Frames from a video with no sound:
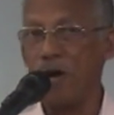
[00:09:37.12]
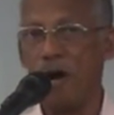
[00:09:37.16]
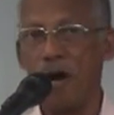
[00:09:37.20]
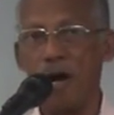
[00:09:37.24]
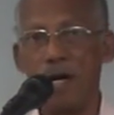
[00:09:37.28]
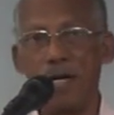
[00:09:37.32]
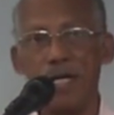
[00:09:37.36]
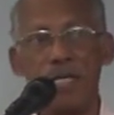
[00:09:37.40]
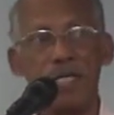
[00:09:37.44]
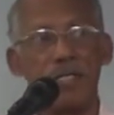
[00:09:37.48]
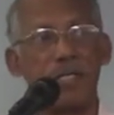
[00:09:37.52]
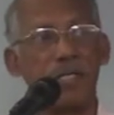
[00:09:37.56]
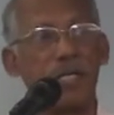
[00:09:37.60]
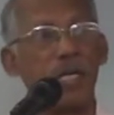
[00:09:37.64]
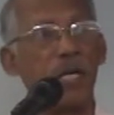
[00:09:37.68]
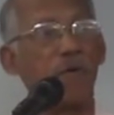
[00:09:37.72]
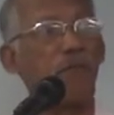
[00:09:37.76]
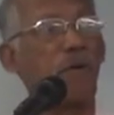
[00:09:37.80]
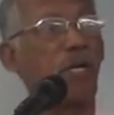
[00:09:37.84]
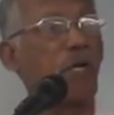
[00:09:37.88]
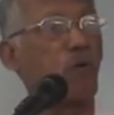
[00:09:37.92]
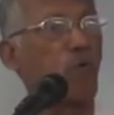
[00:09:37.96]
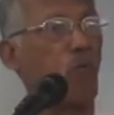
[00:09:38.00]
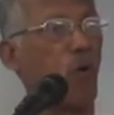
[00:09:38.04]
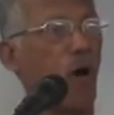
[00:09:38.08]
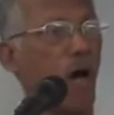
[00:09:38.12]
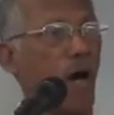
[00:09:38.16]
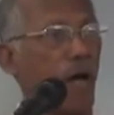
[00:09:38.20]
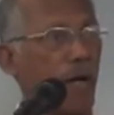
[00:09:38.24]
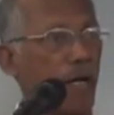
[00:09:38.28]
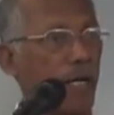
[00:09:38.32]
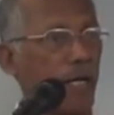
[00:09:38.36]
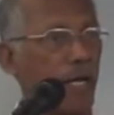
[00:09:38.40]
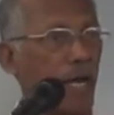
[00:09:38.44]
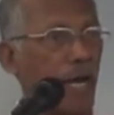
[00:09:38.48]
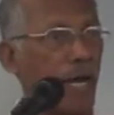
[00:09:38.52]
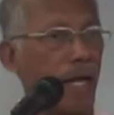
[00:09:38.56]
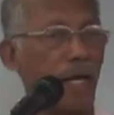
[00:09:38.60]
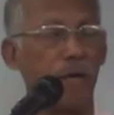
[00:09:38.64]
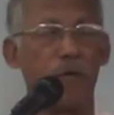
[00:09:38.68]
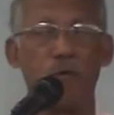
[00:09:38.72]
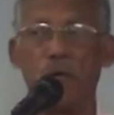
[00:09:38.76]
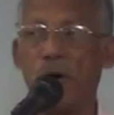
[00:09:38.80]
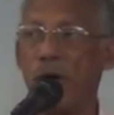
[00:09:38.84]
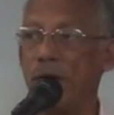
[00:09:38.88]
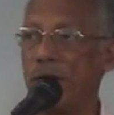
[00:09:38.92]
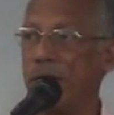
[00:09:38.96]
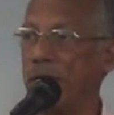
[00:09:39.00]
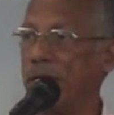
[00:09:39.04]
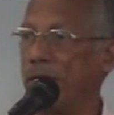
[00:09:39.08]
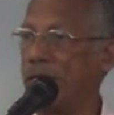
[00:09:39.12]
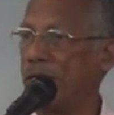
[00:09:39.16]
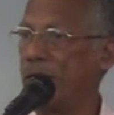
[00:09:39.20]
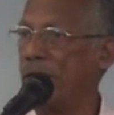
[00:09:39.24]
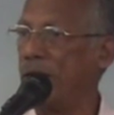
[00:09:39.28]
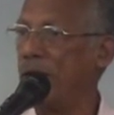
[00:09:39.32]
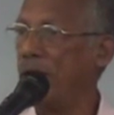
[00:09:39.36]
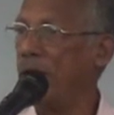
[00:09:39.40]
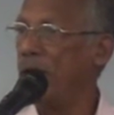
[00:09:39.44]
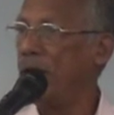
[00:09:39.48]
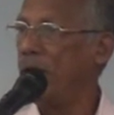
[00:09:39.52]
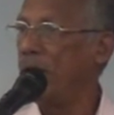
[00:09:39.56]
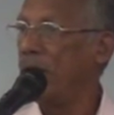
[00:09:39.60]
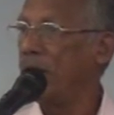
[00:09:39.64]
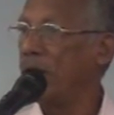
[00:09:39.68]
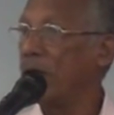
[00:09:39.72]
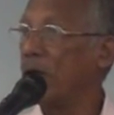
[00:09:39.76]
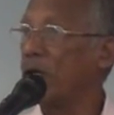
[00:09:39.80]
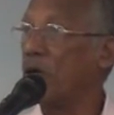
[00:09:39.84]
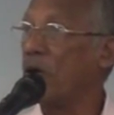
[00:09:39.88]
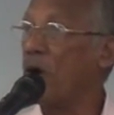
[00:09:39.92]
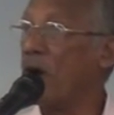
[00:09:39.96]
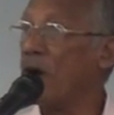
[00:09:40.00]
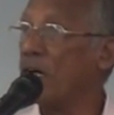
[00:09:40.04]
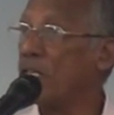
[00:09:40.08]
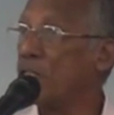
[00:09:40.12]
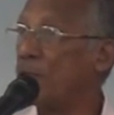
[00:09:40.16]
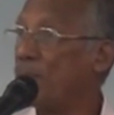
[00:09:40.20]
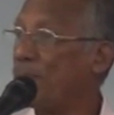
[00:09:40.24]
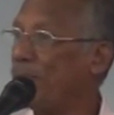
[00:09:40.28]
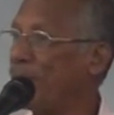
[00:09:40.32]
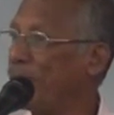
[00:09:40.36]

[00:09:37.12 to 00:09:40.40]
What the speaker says: God is giving warning. And what did God's